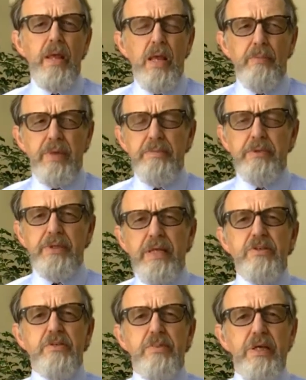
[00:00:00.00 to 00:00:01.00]
people
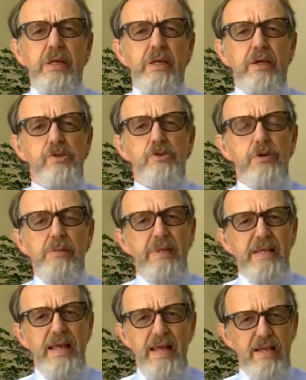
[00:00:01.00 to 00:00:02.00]
need to be extremely
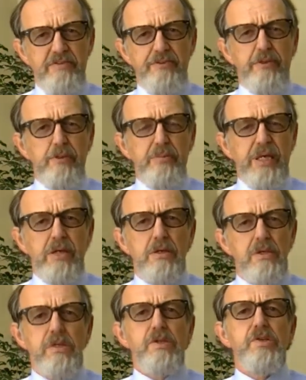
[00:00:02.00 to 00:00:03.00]
careful
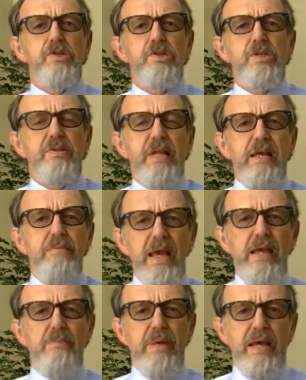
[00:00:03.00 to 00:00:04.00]
because they
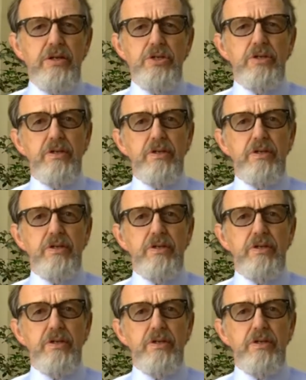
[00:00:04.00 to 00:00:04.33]
may imagine,